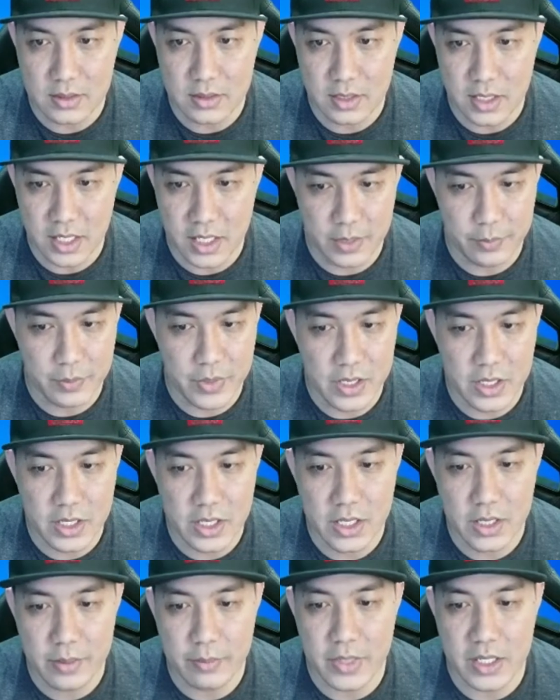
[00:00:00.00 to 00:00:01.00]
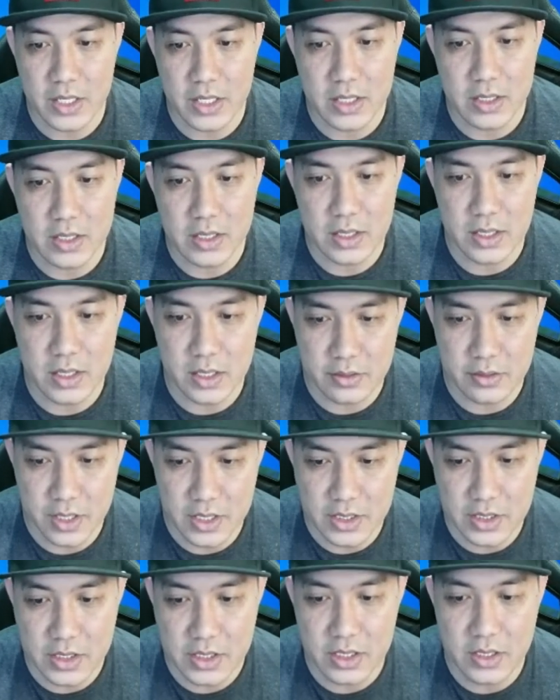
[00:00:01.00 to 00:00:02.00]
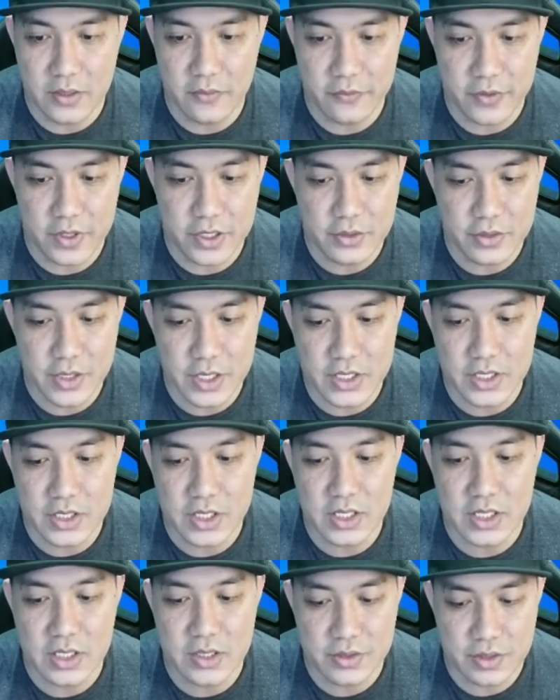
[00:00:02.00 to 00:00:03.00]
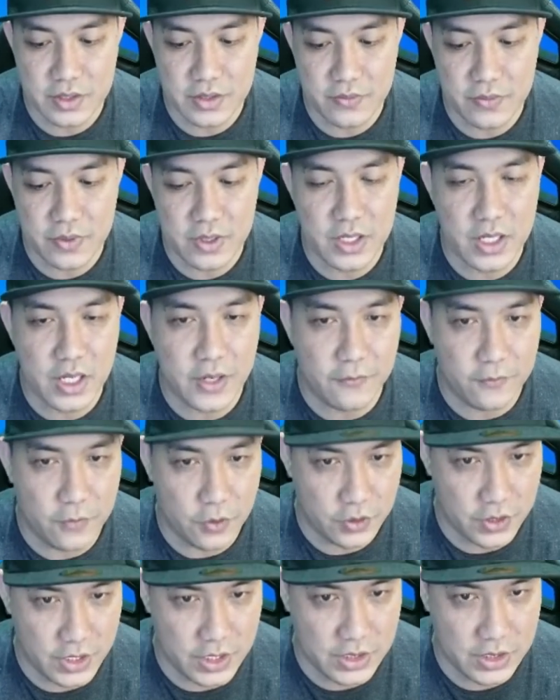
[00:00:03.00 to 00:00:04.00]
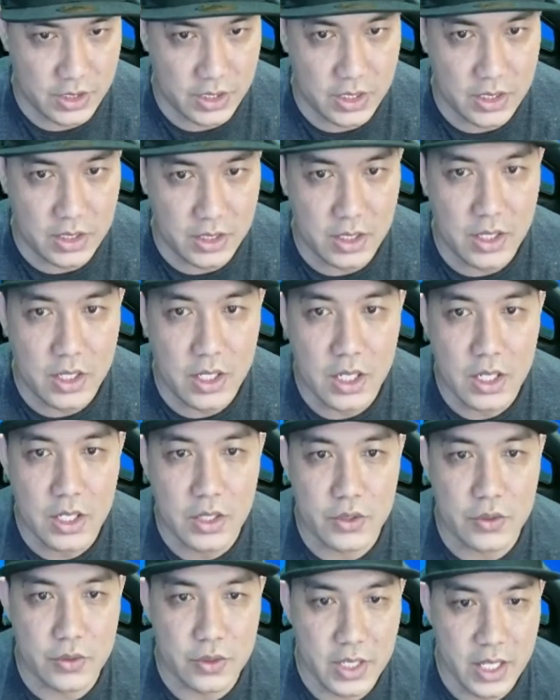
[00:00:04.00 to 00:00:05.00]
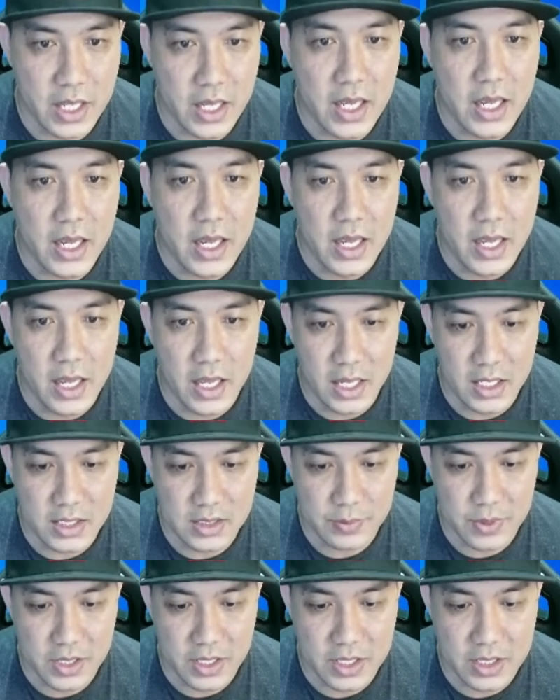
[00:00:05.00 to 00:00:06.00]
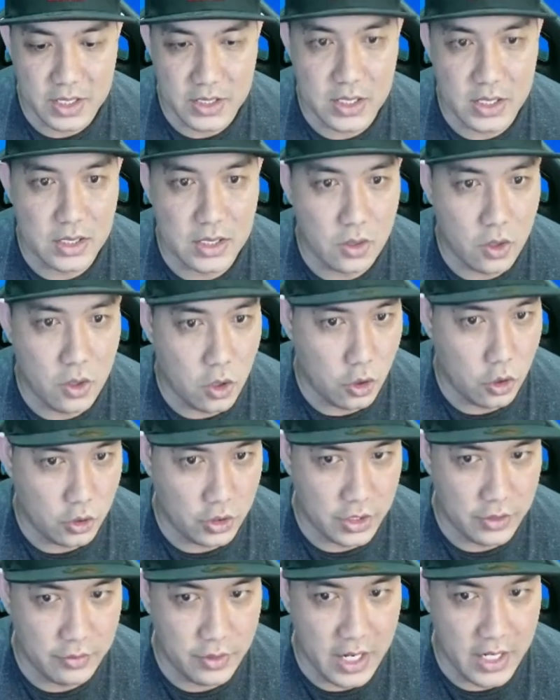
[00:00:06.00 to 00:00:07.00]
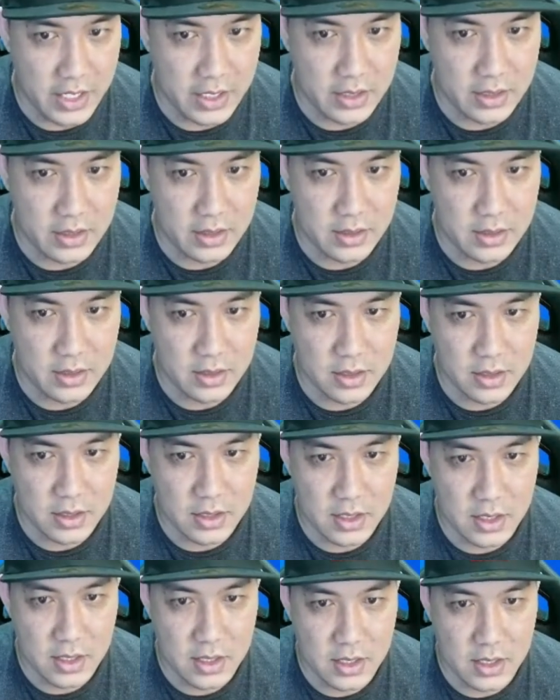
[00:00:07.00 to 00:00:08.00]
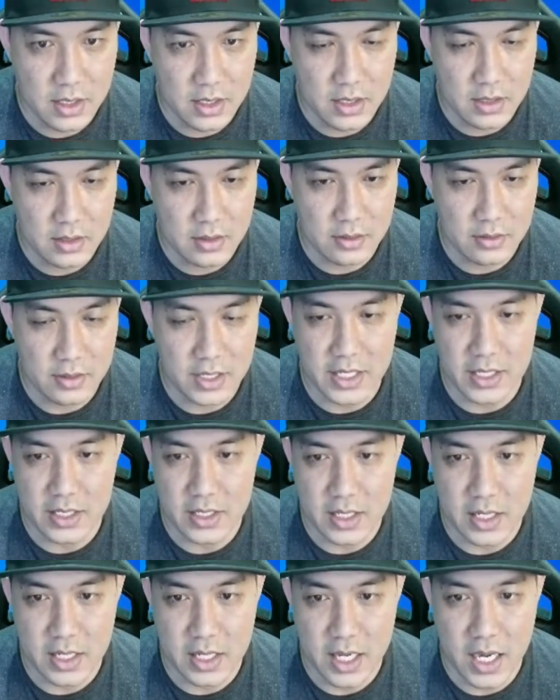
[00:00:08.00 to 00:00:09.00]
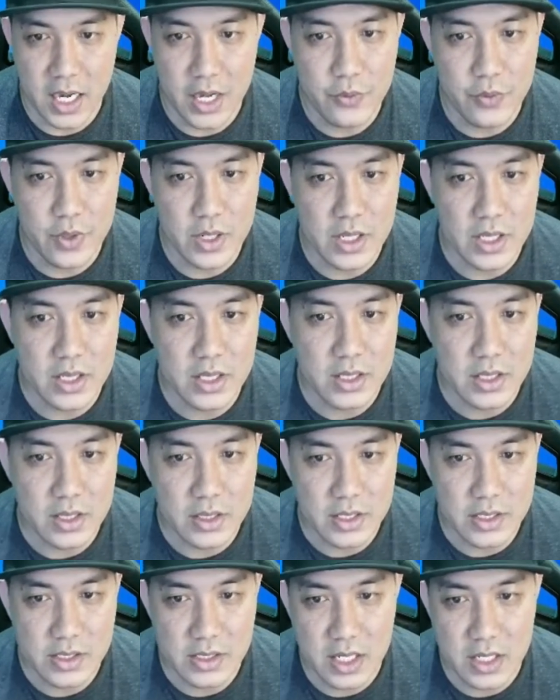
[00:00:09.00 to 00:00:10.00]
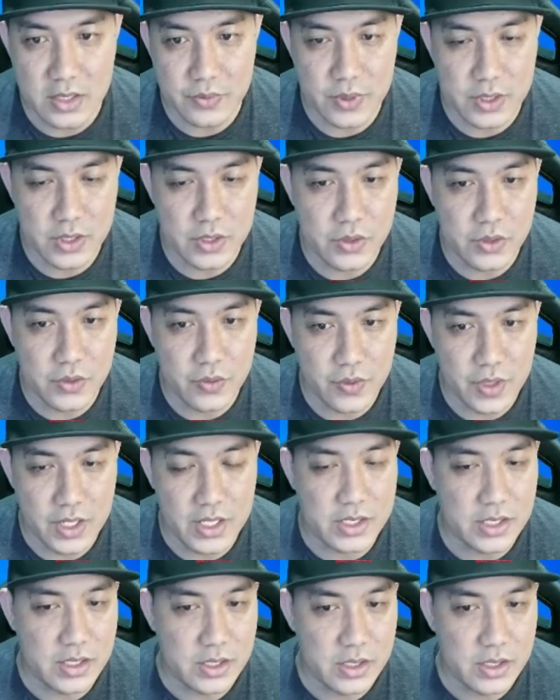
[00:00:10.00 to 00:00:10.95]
hand picking, magnetic attraction, filtration, sieving, and flotation, to their explanation on the right. Alright, I will discuss with you these